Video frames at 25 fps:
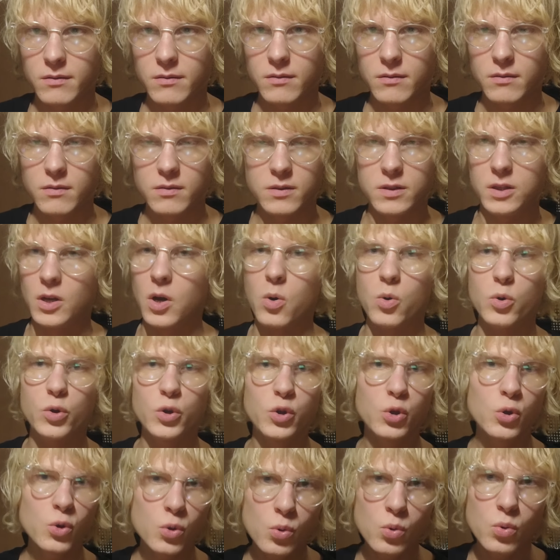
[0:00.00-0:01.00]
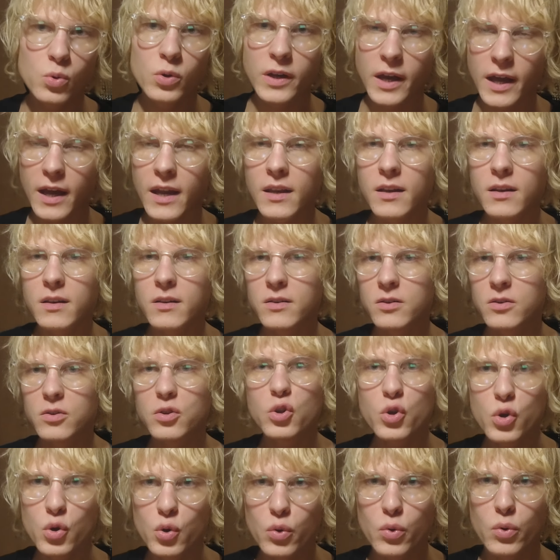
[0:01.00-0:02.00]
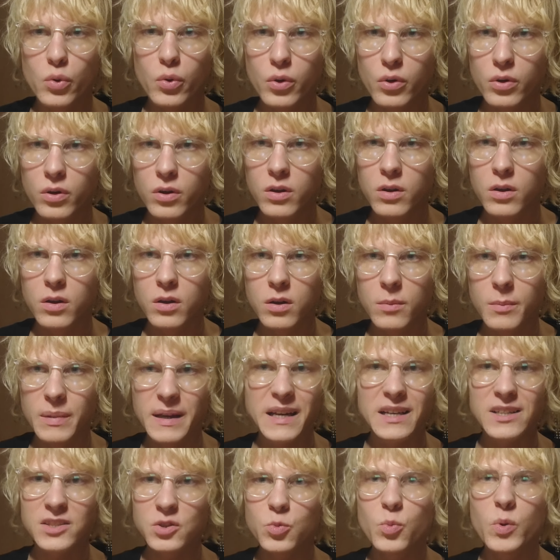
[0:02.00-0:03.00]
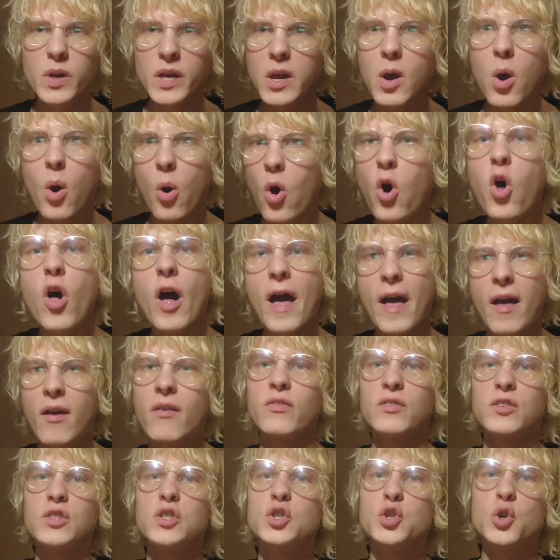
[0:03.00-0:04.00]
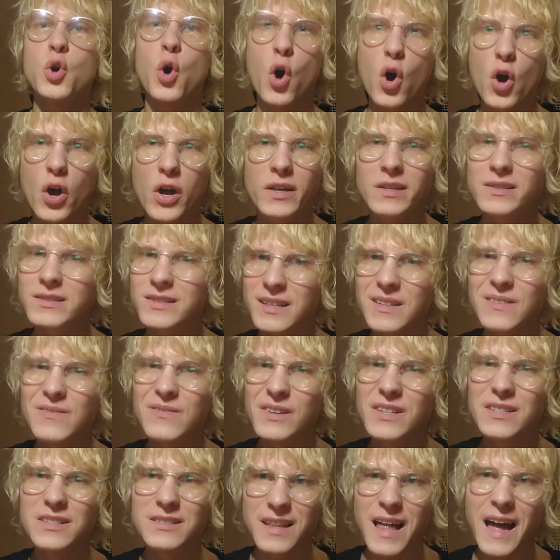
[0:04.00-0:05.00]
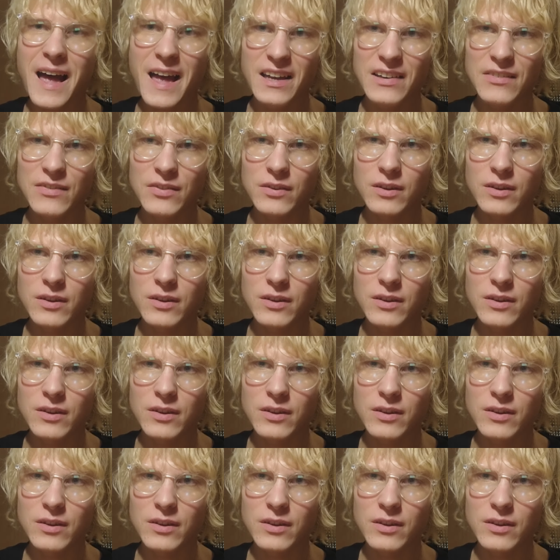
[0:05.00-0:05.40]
So you can too, because we all have choice in this life.